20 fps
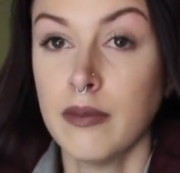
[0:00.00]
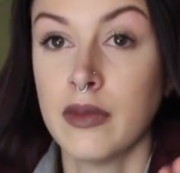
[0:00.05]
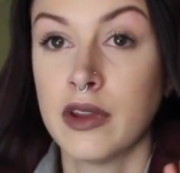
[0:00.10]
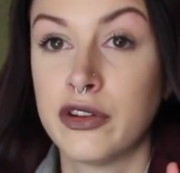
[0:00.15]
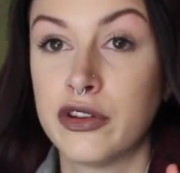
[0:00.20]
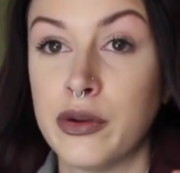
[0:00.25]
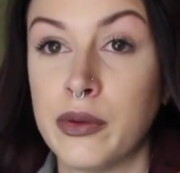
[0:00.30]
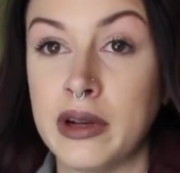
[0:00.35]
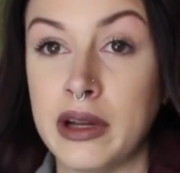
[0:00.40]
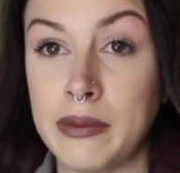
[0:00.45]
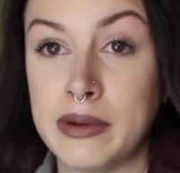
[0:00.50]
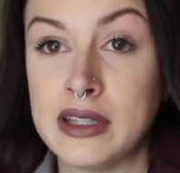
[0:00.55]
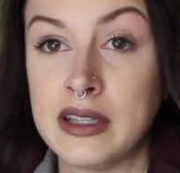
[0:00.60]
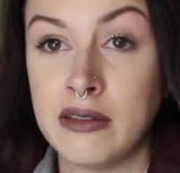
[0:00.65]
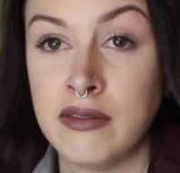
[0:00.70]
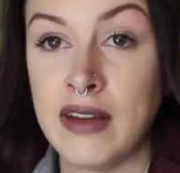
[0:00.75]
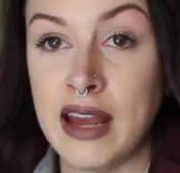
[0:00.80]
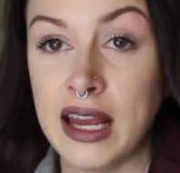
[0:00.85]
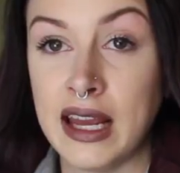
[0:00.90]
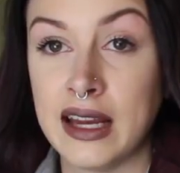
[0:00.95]
So when I went to
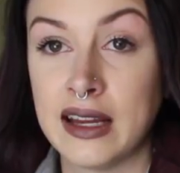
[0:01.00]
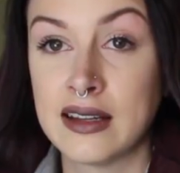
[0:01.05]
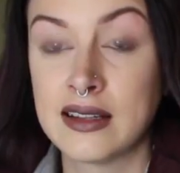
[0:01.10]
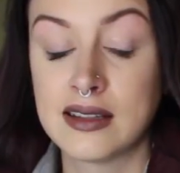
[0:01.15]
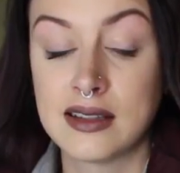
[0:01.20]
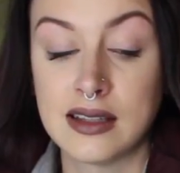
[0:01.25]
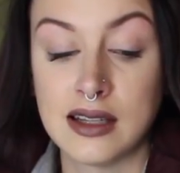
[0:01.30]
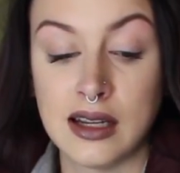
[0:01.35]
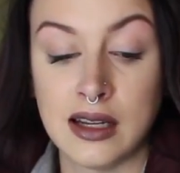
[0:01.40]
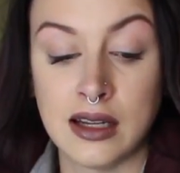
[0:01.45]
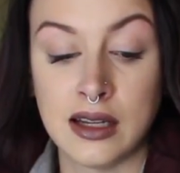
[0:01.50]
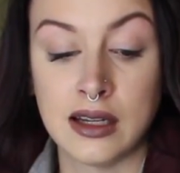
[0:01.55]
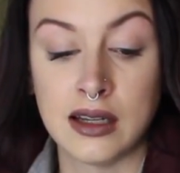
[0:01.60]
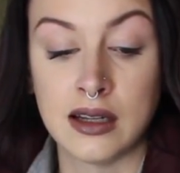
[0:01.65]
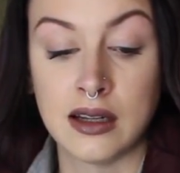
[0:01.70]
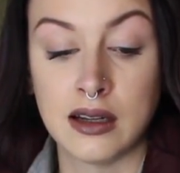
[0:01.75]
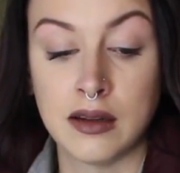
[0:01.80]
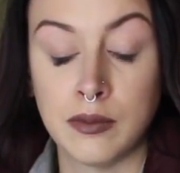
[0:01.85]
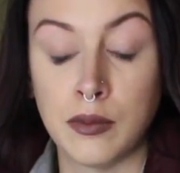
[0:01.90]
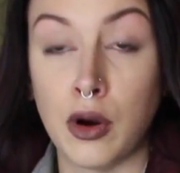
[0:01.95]
Vegas
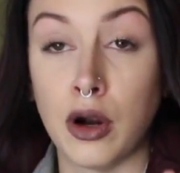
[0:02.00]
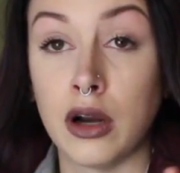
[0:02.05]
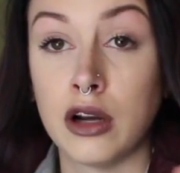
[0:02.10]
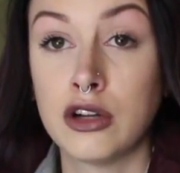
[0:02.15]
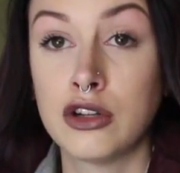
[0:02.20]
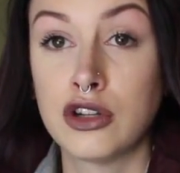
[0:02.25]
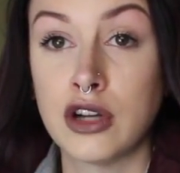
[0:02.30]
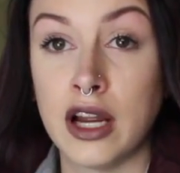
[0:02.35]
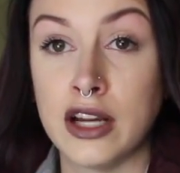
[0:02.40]
in March,